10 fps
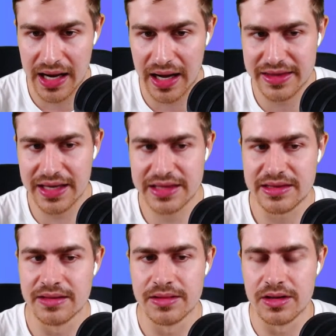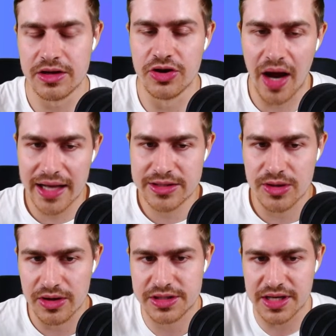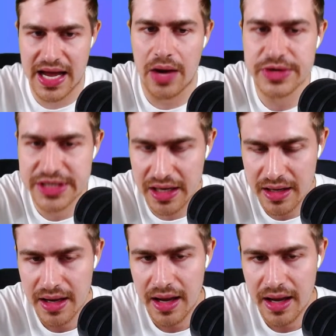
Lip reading: And I think United will look to counter,